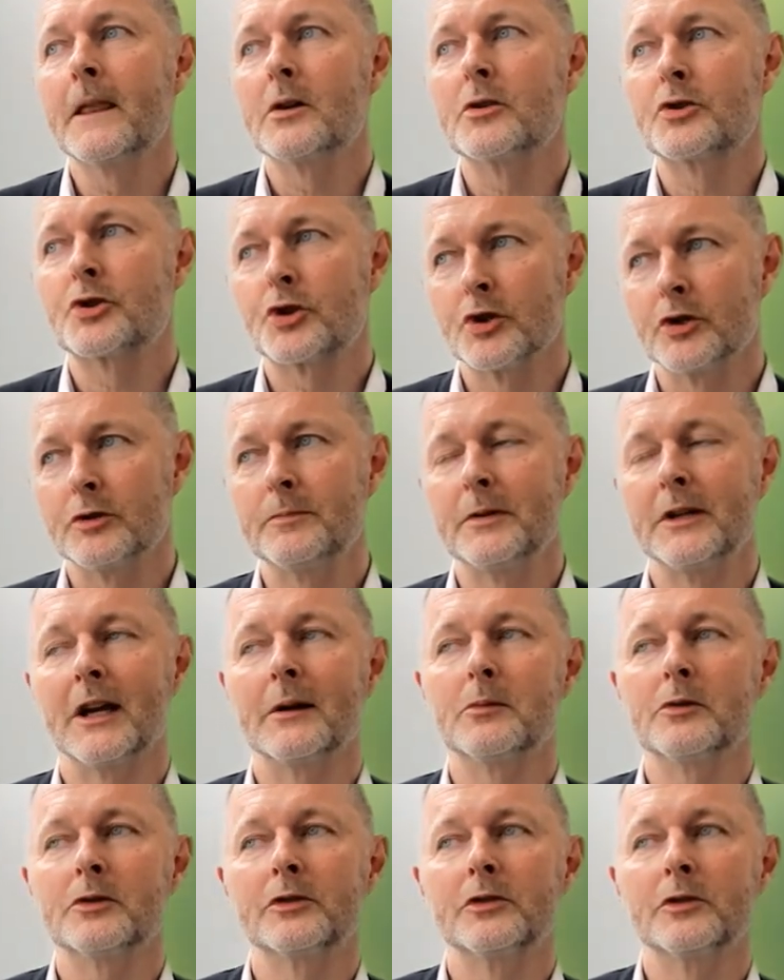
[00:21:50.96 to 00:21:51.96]
should be
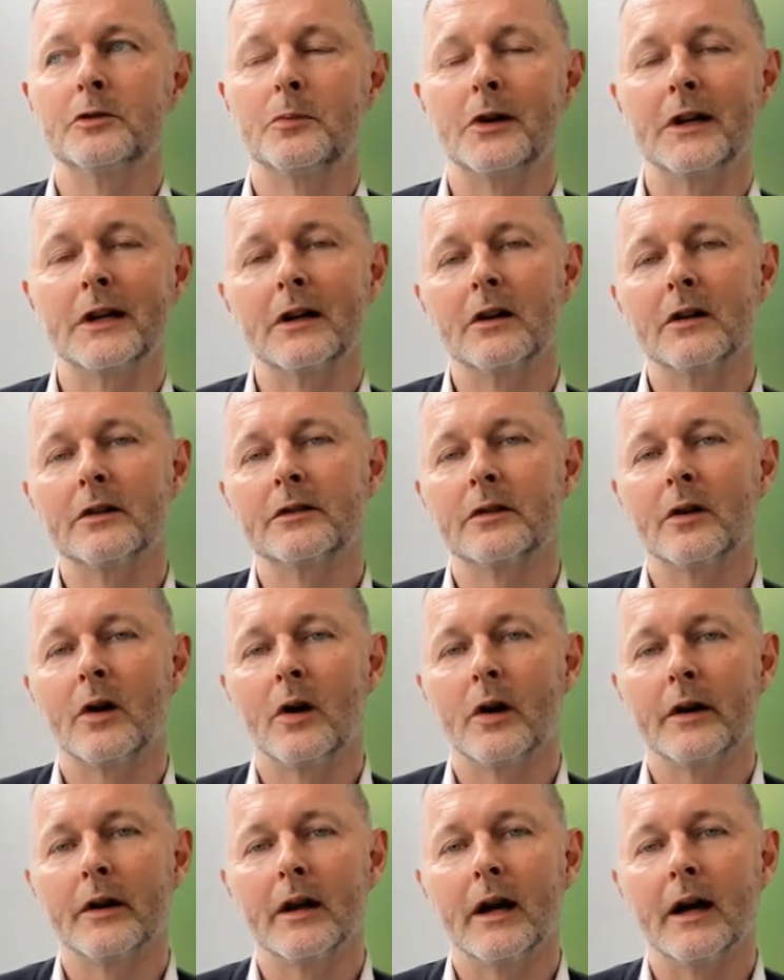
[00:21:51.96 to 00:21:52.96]
able to bring us
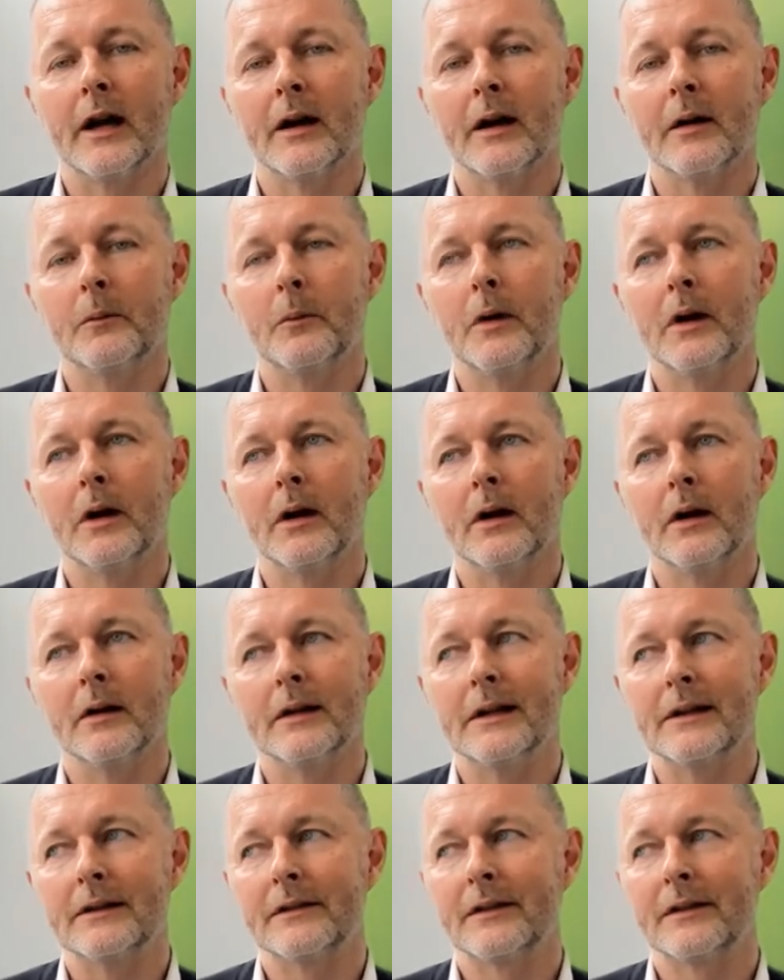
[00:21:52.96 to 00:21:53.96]
on a
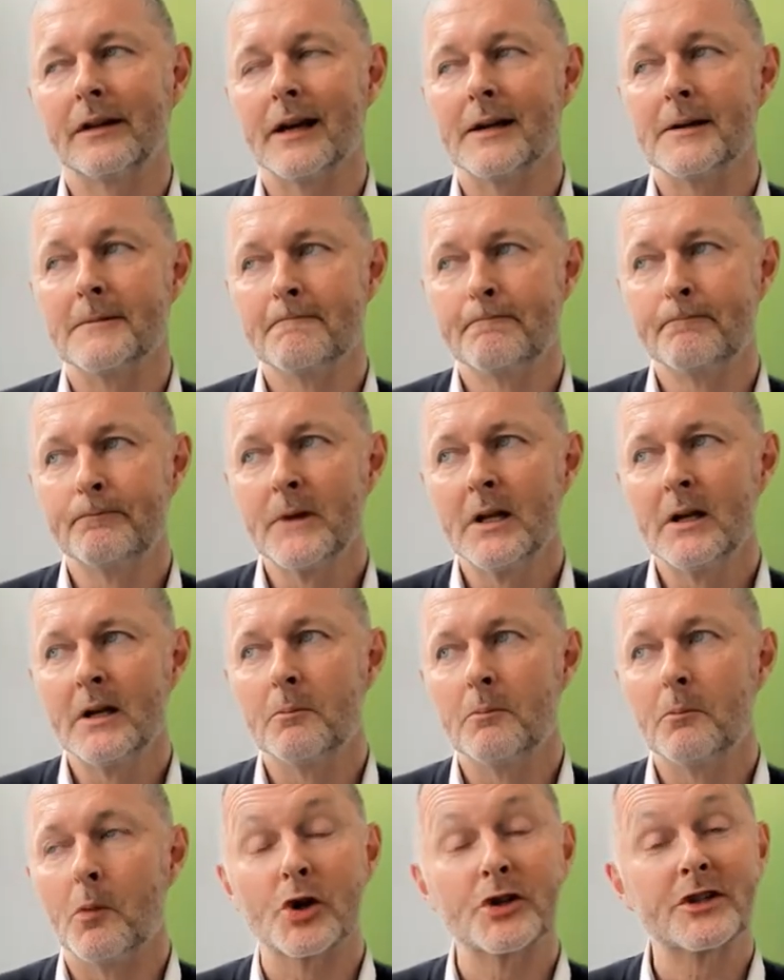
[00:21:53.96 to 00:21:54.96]

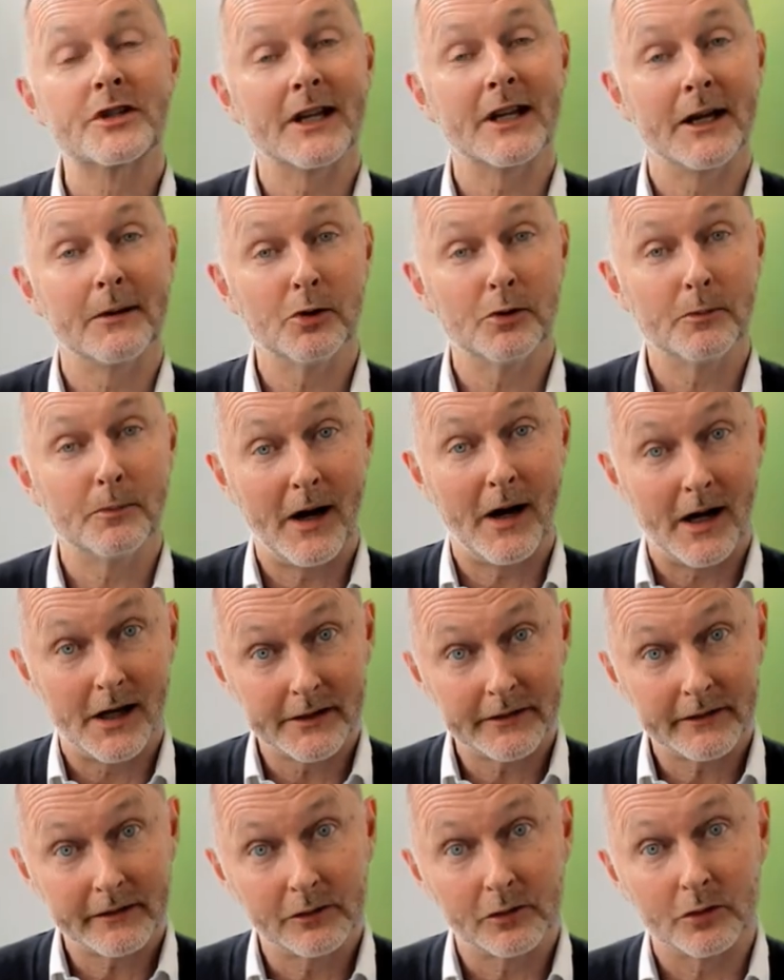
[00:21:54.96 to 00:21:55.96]
more stable
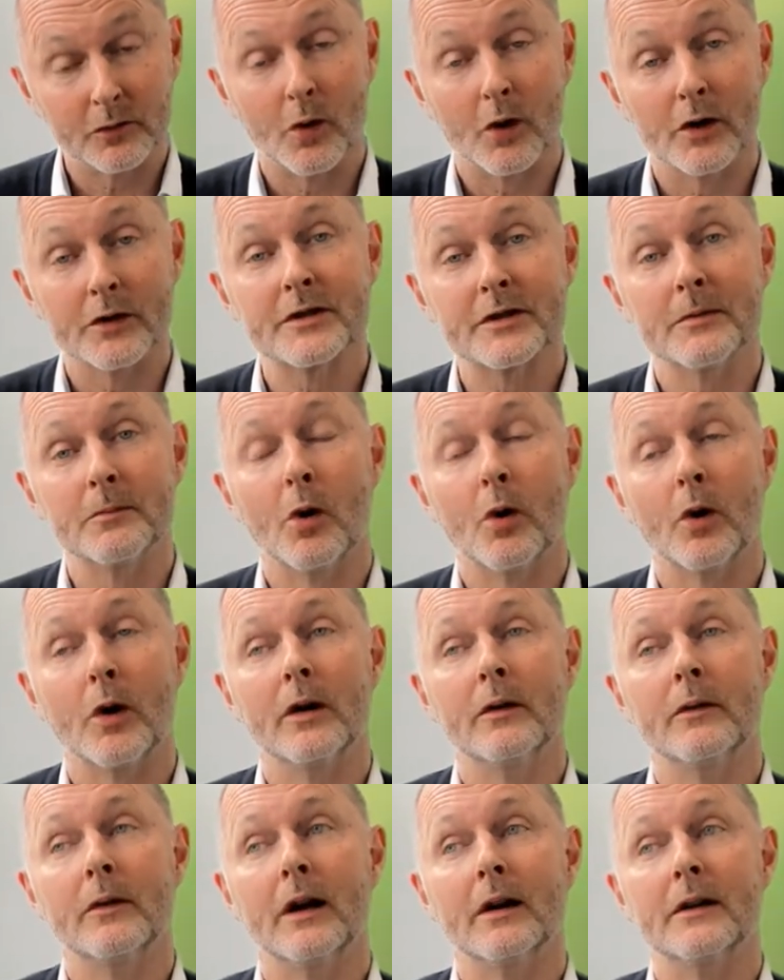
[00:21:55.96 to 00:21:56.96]
path towards a
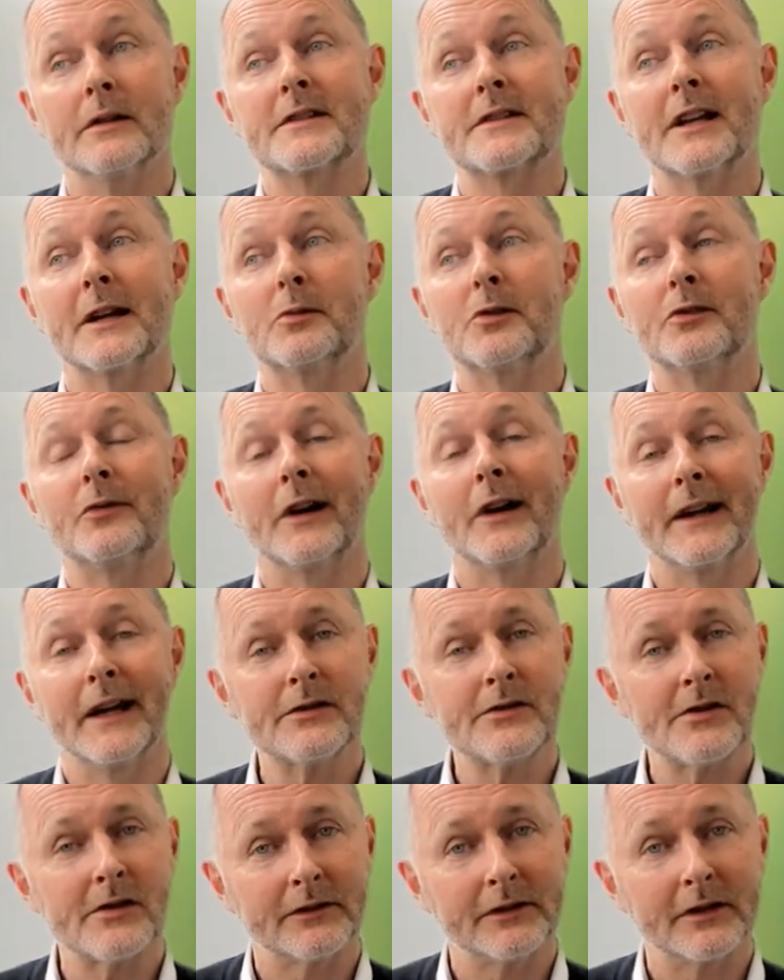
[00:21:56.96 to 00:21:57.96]
more stable
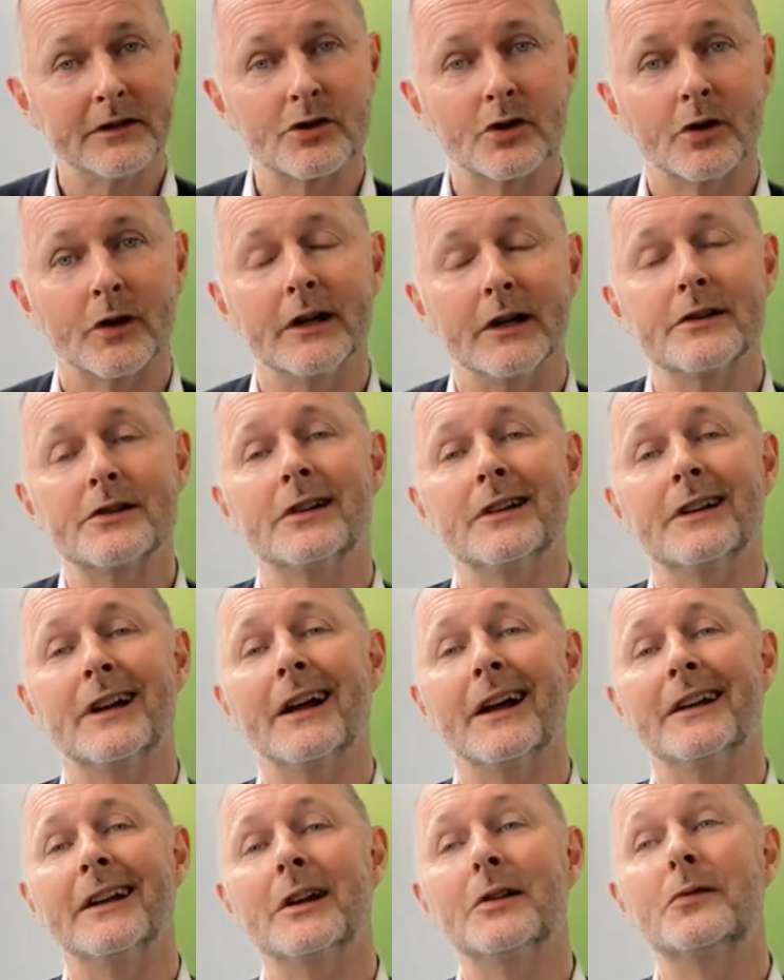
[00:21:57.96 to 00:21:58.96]
financial situation.
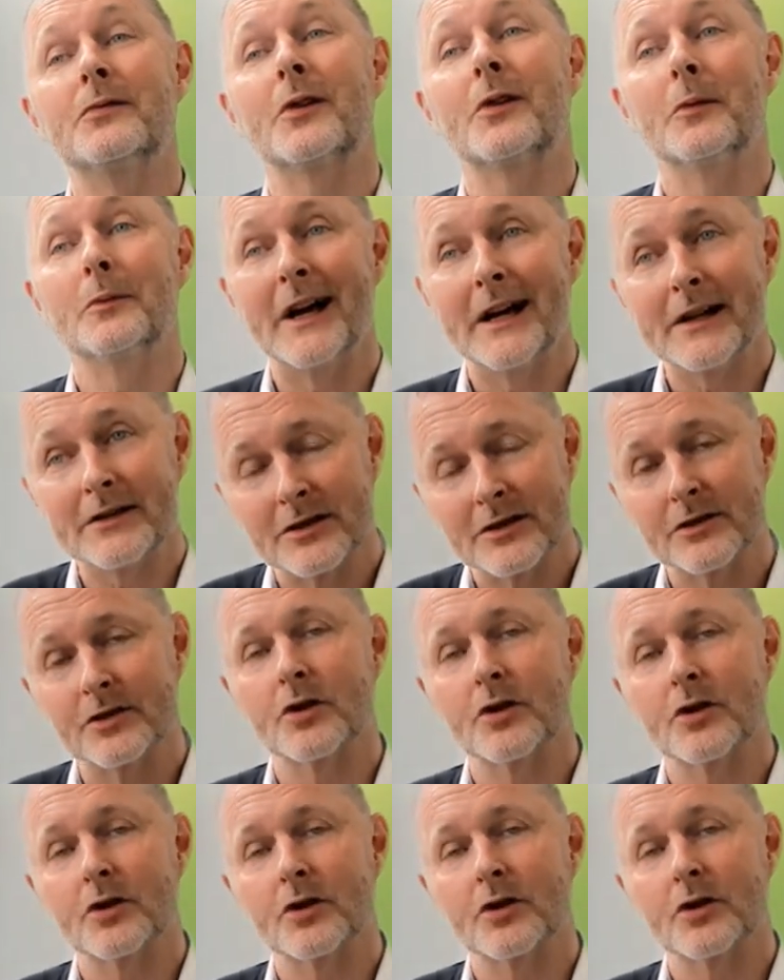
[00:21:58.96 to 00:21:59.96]
And then from that
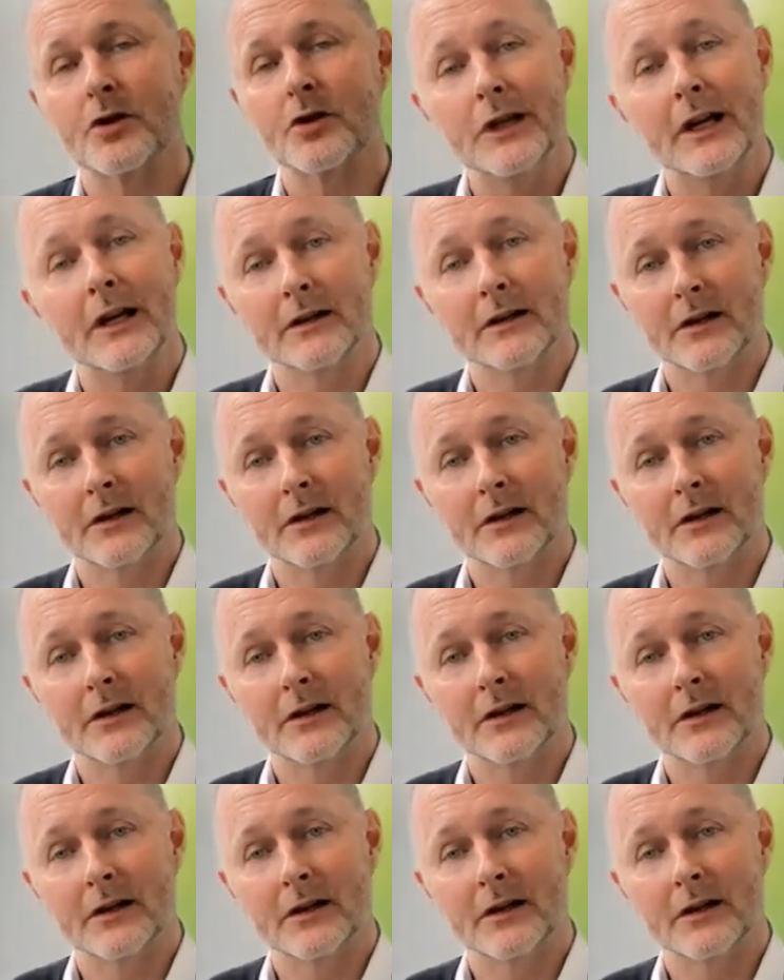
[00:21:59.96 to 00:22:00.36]
situation, we